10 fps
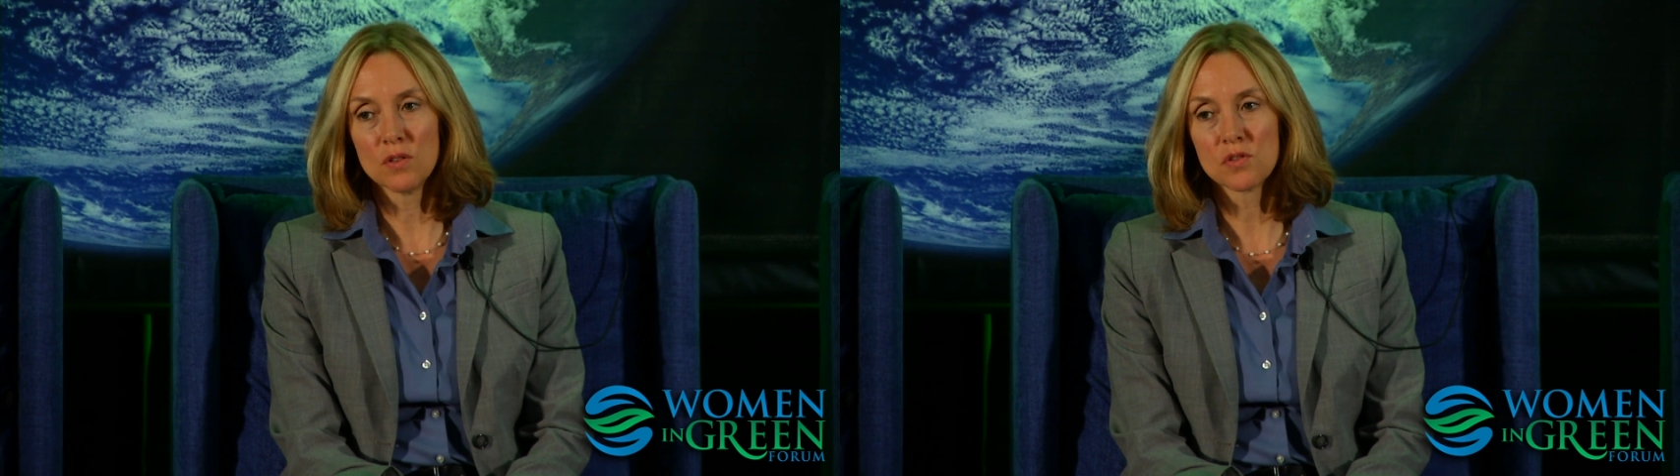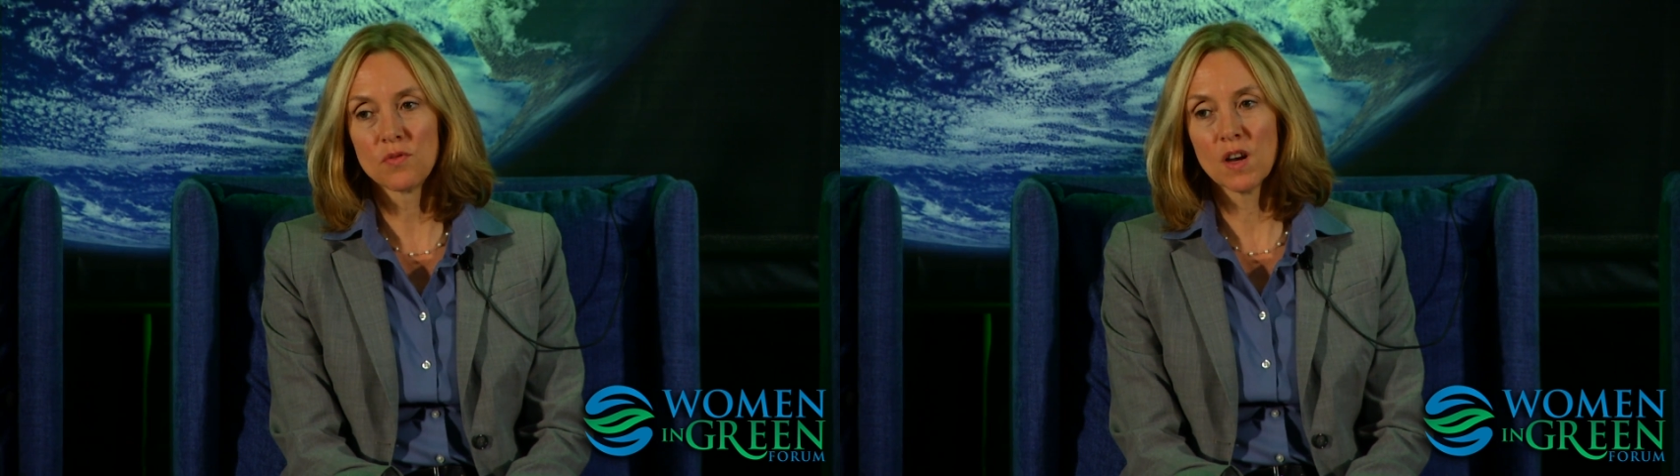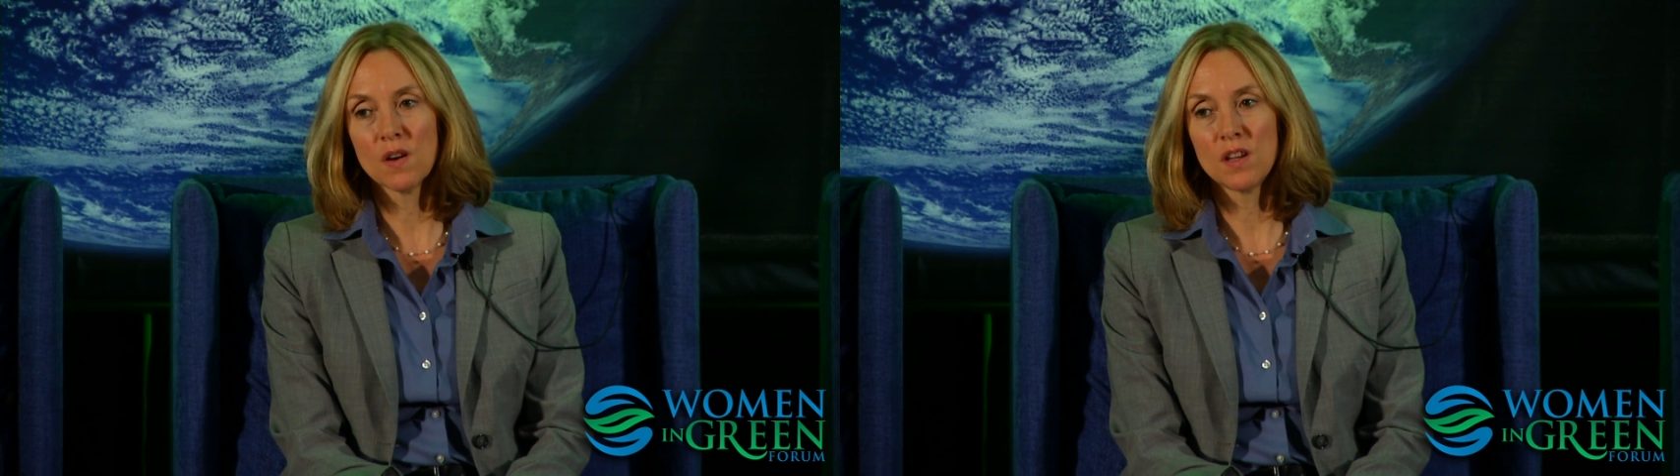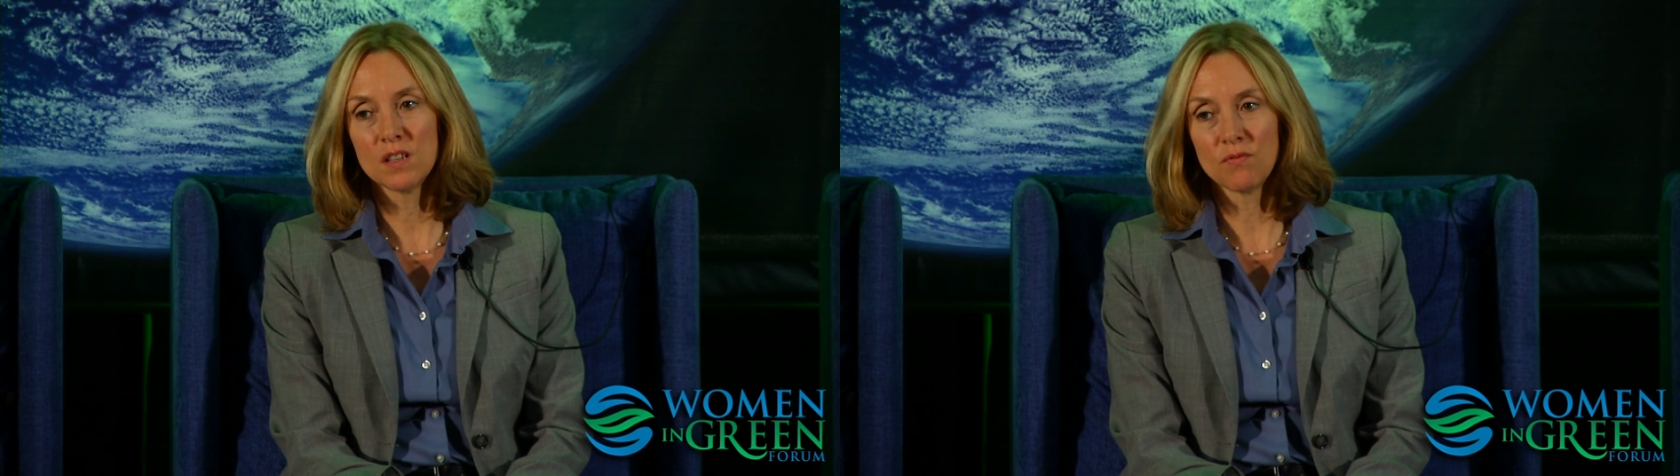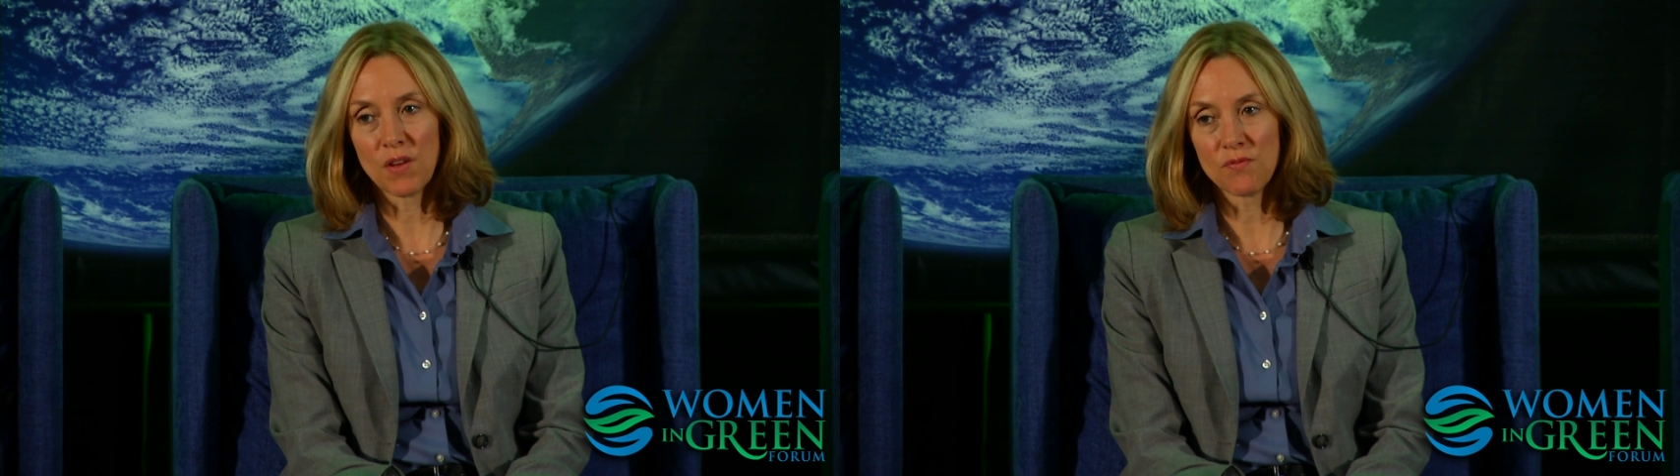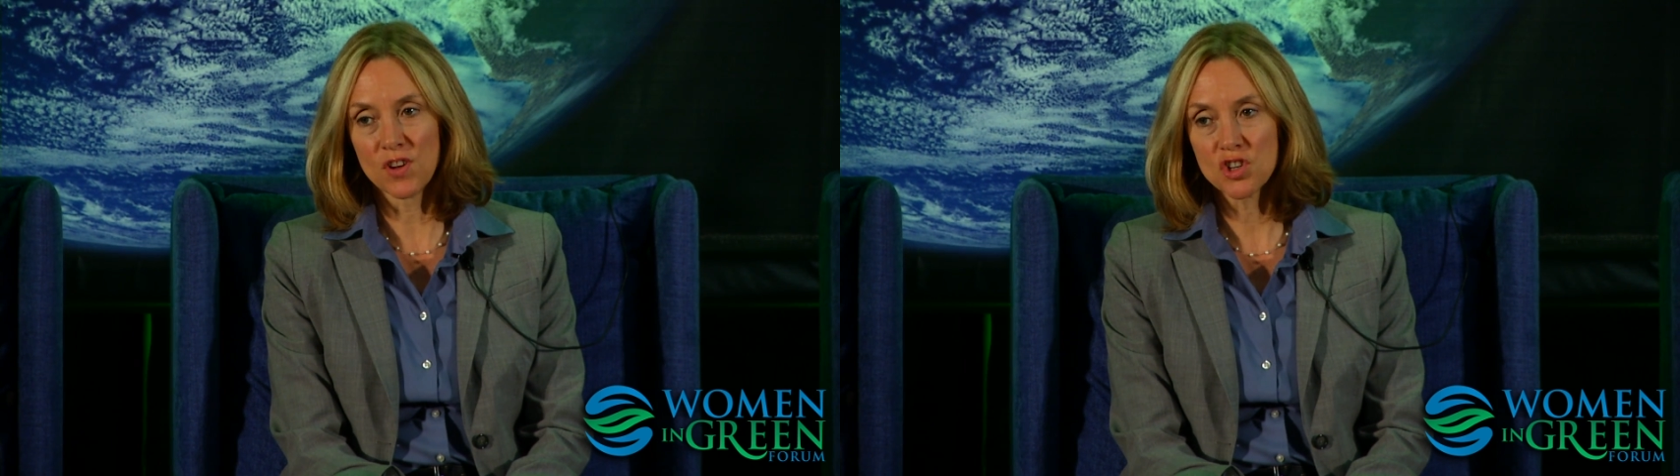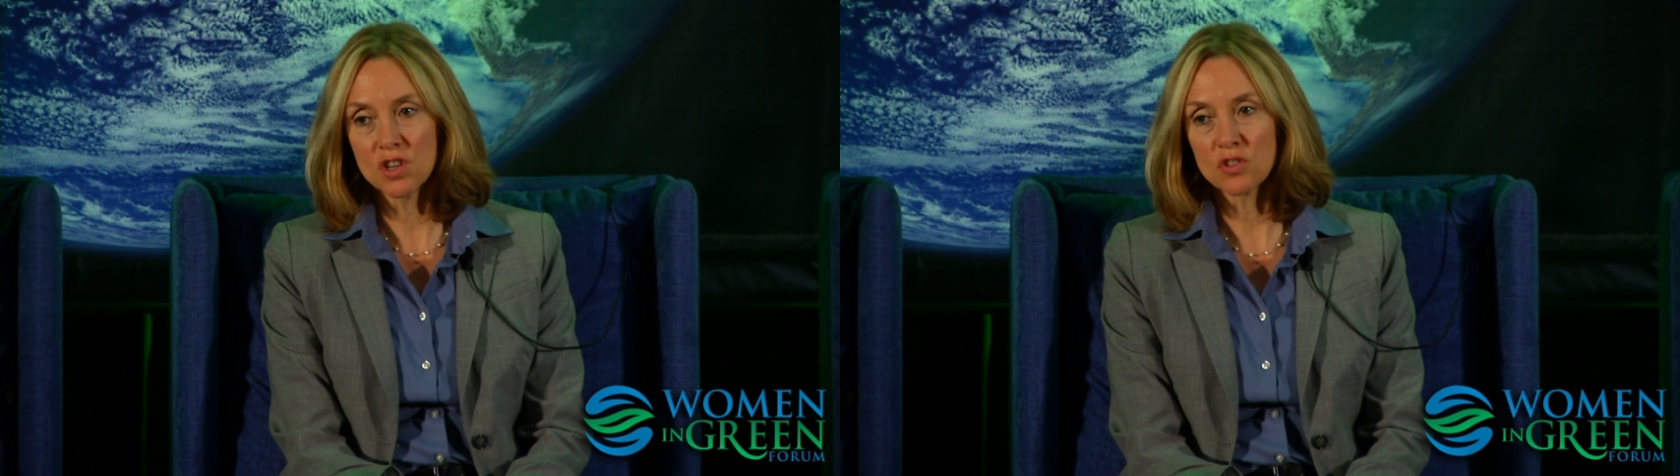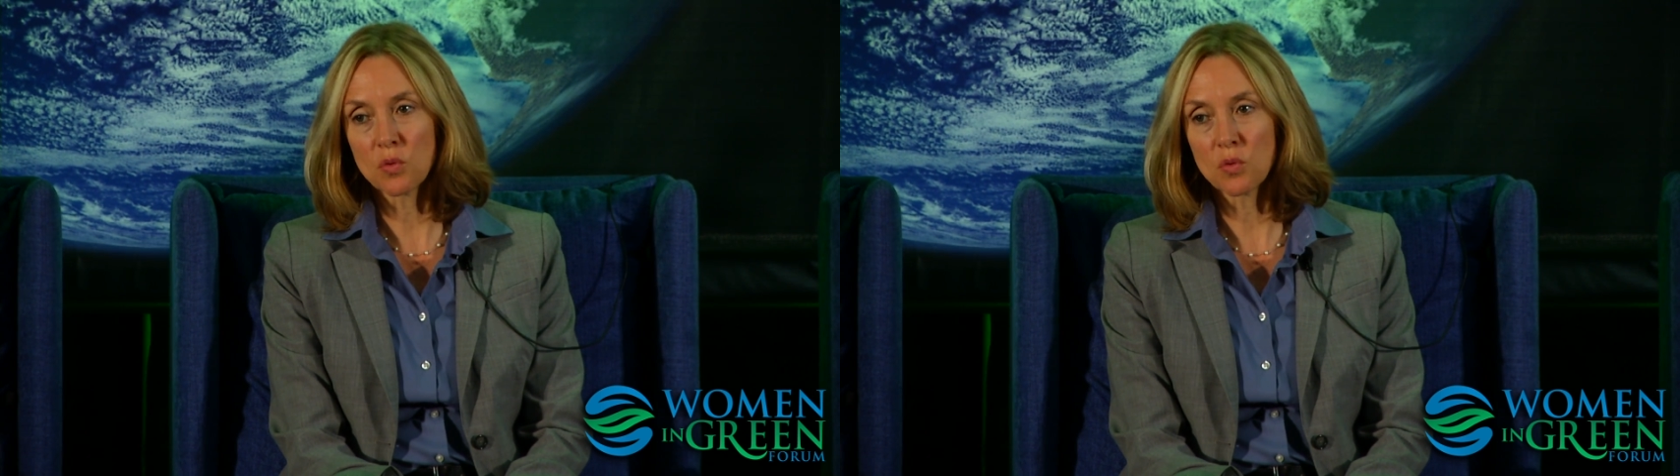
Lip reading: is very efficient,